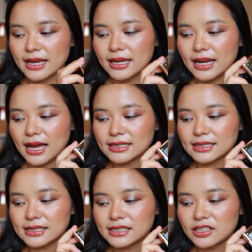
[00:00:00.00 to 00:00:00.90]
It has
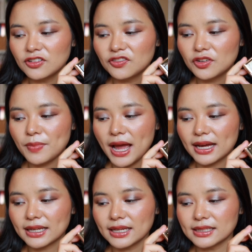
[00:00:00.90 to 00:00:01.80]
a silver
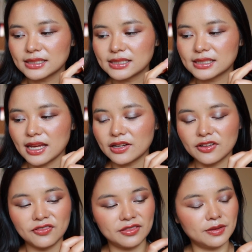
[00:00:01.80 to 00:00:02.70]
back instead
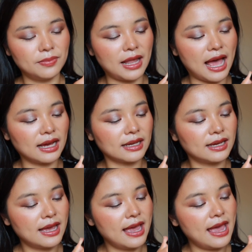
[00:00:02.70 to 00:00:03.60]
of the black,